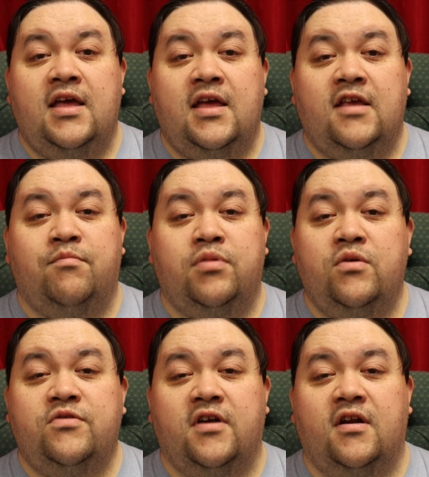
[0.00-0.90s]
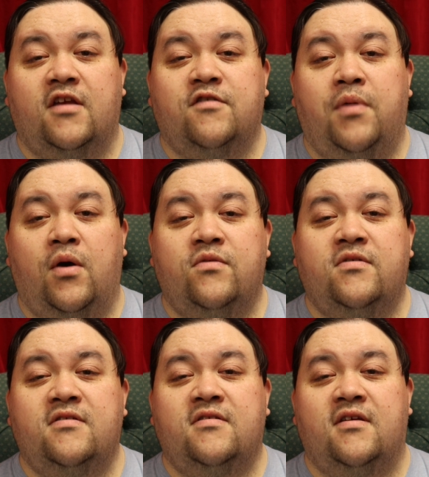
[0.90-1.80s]
His blue shirt
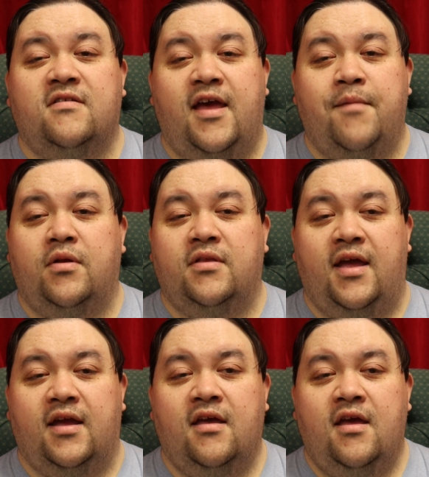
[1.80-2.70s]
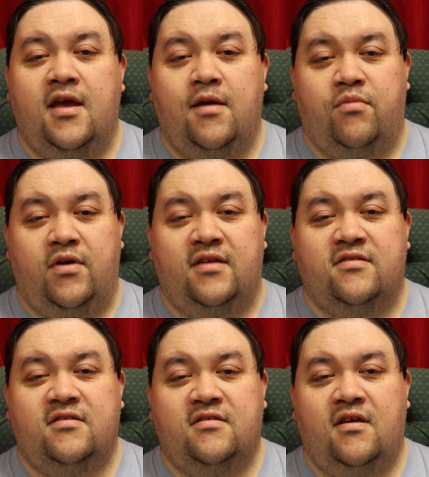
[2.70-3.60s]
exposes his ample neck and
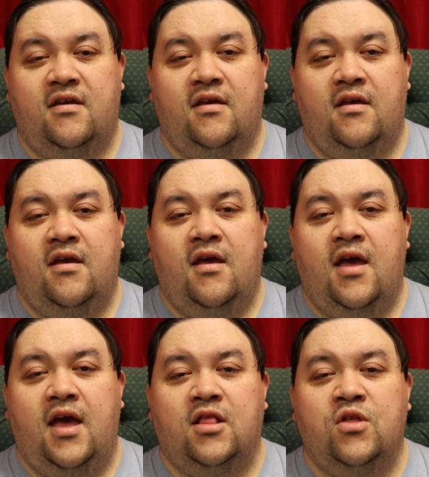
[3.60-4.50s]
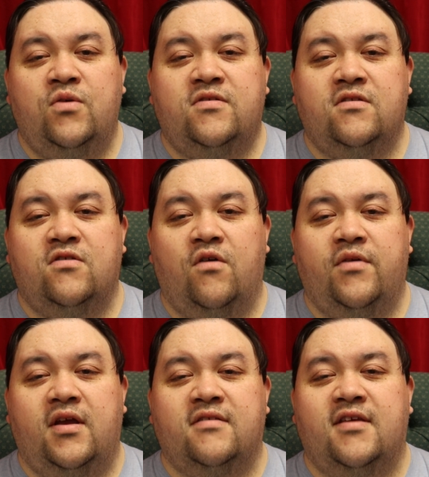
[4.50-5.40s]
breasts, and loosens
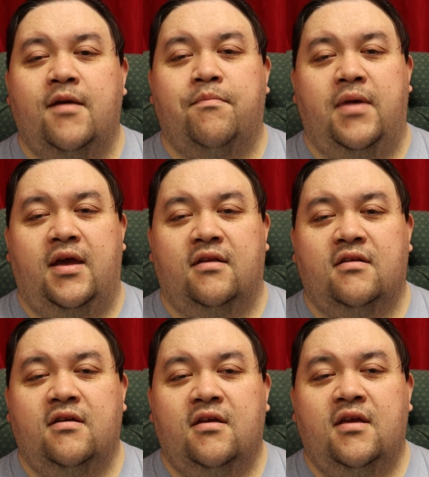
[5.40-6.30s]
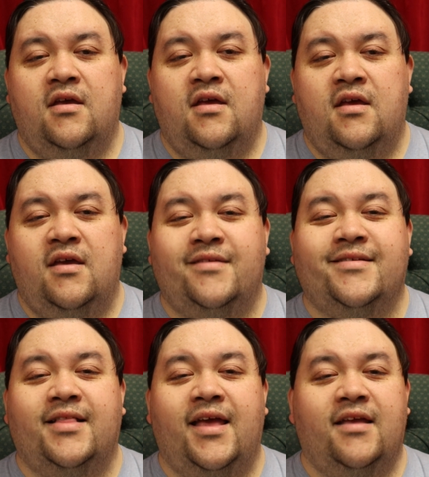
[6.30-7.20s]
over his hip band. His
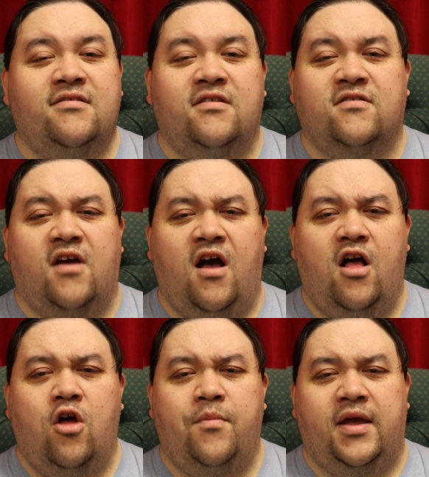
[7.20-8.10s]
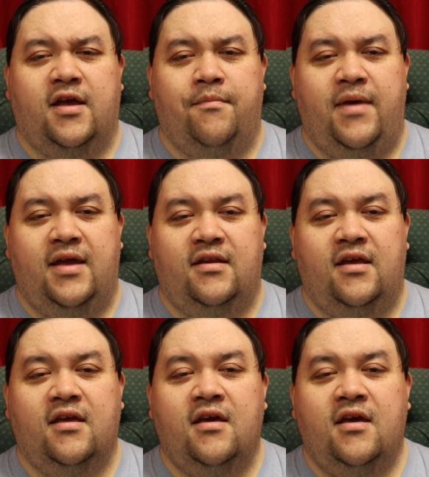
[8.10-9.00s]
glance is calm and
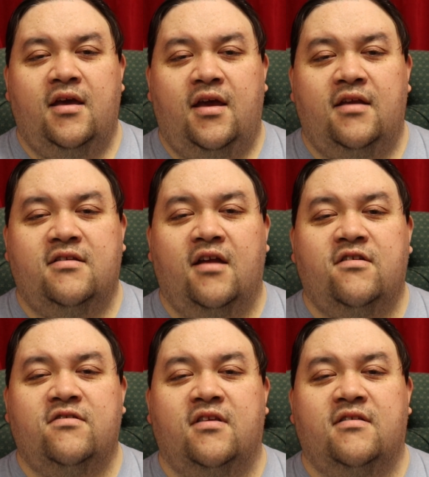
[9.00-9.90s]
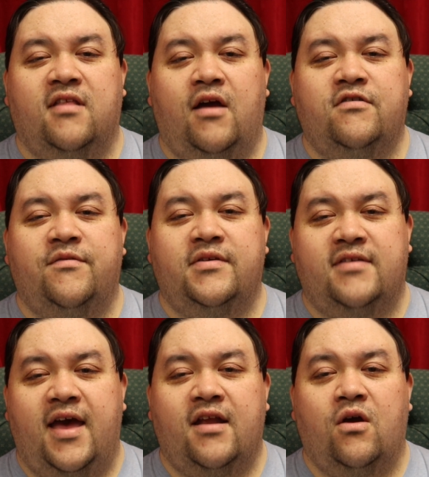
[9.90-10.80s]
commanding. He touches the slouch of his
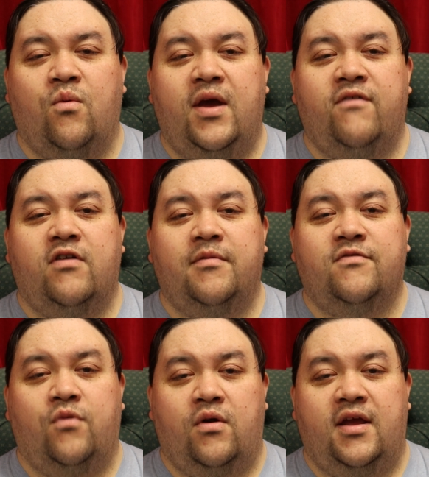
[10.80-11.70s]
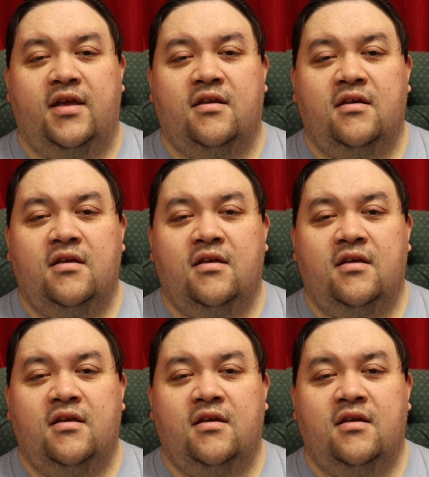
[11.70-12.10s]
hat away from his forehead.